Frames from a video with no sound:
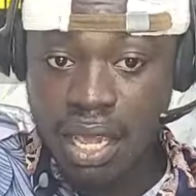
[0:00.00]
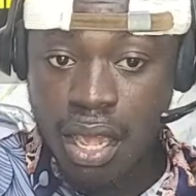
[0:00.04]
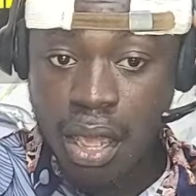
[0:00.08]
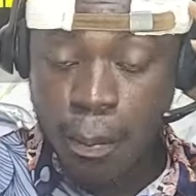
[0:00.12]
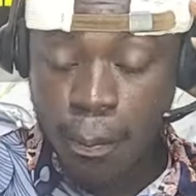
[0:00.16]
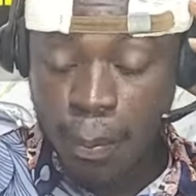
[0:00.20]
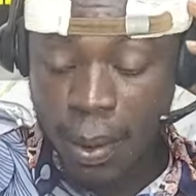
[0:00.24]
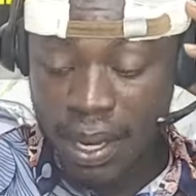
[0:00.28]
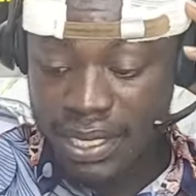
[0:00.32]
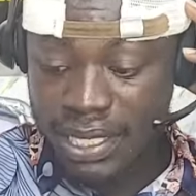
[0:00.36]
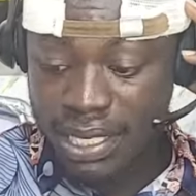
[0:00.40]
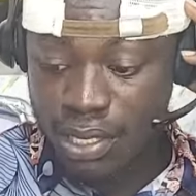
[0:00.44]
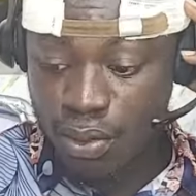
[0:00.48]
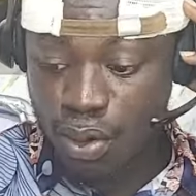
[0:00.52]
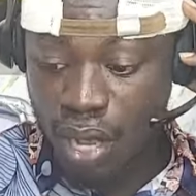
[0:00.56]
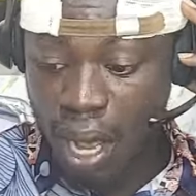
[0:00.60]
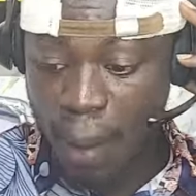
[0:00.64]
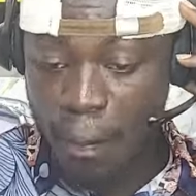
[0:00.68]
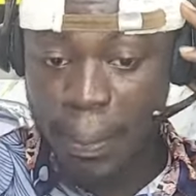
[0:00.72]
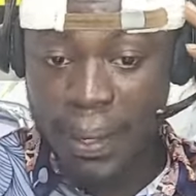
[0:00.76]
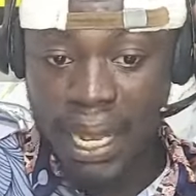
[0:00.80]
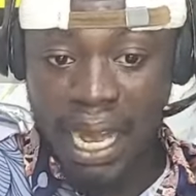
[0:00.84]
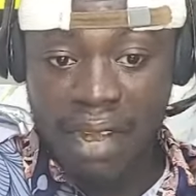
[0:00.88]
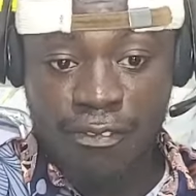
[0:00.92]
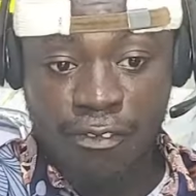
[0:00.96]
Particular
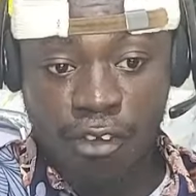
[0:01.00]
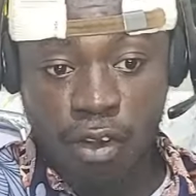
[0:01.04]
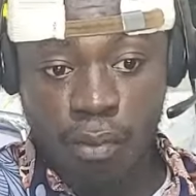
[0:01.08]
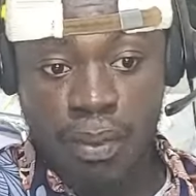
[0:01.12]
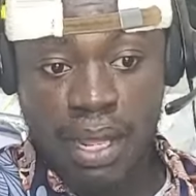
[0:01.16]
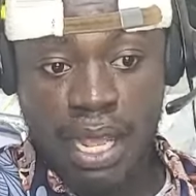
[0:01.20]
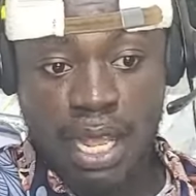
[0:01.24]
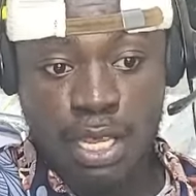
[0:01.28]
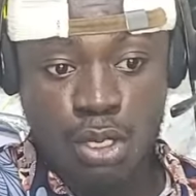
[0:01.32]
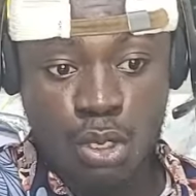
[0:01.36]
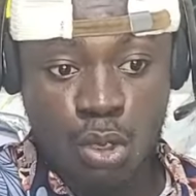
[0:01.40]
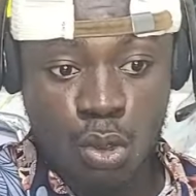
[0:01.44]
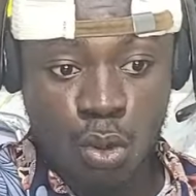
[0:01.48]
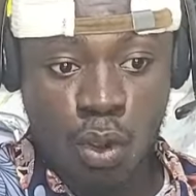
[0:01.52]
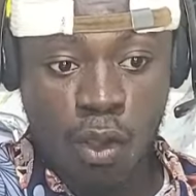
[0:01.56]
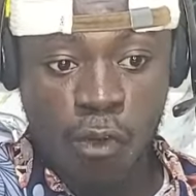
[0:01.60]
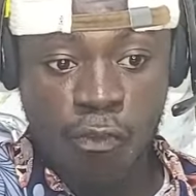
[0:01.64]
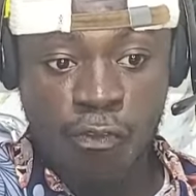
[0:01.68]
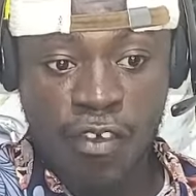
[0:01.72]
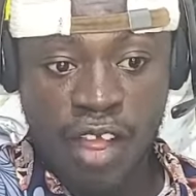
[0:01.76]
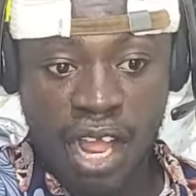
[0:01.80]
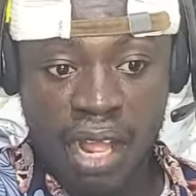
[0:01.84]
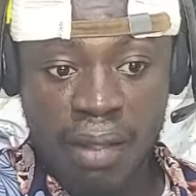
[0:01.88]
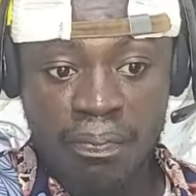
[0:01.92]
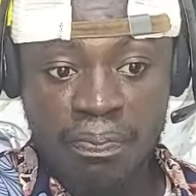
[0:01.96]
platform so
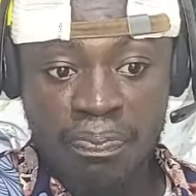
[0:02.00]
offer